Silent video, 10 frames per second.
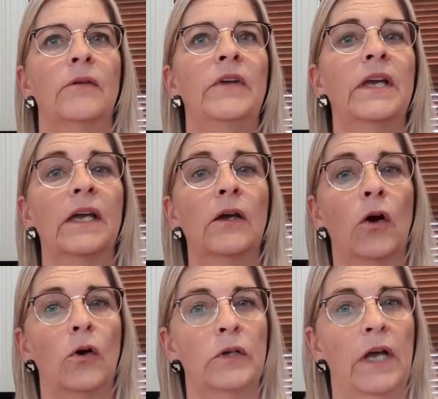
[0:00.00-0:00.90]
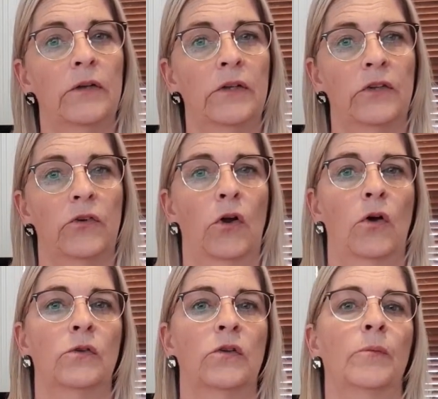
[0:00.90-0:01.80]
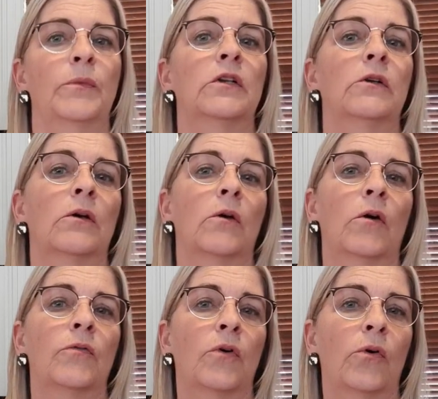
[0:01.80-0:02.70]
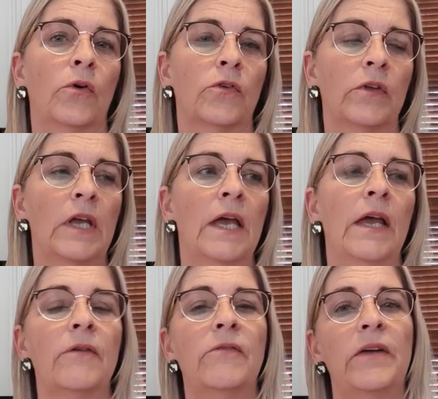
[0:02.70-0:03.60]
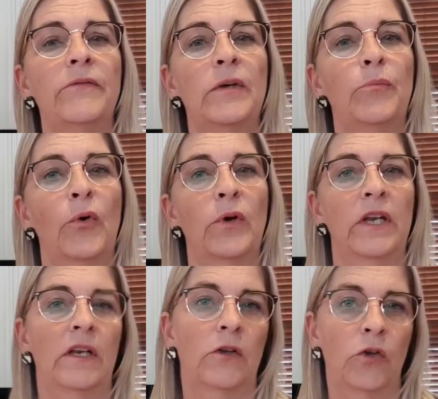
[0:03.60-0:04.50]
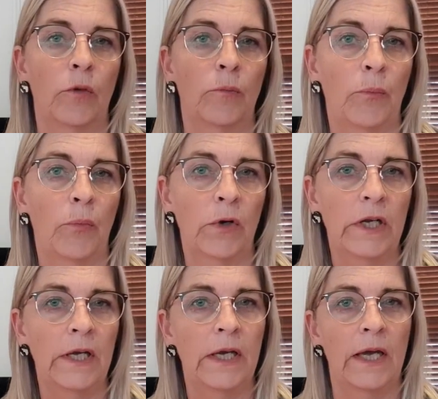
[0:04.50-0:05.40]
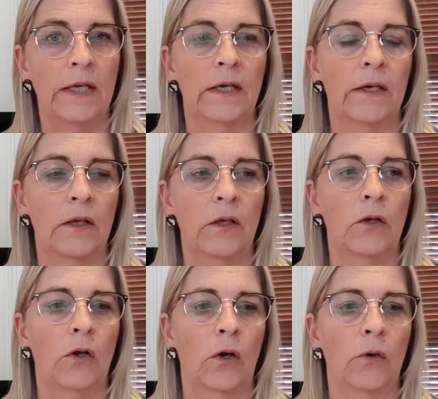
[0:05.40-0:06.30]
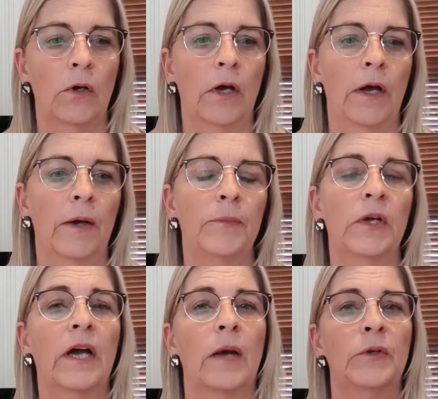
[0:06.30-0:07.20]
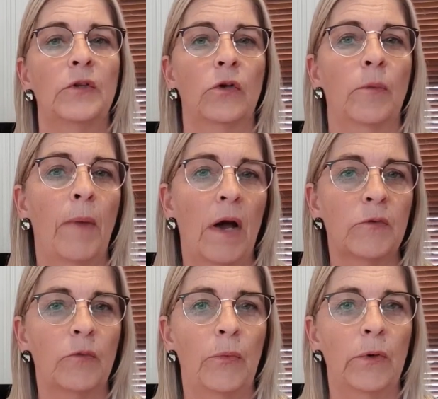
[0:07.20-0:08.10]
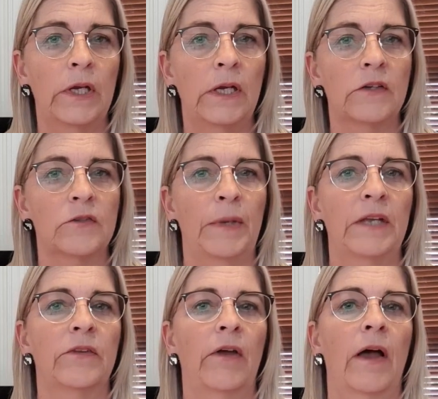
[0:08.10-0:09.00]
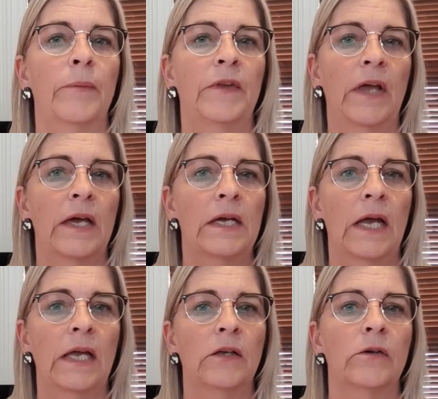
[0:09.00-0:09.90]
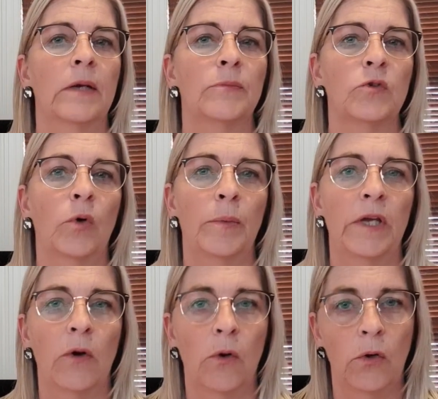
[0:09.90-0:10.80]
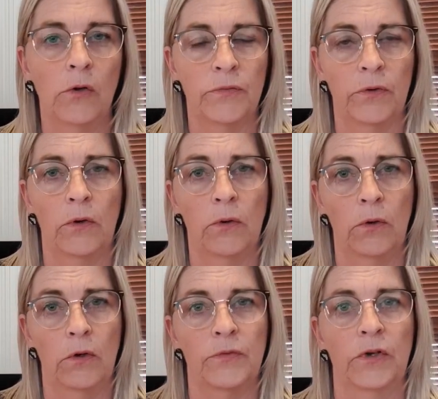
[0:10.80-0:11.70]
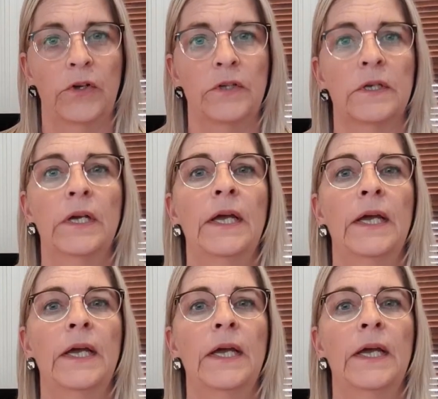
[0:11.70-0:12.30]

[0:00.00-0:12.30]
we can go down that road. But of course, when we're born in a human body and you come into your mom's body, you spend time there and you're absorbing all of her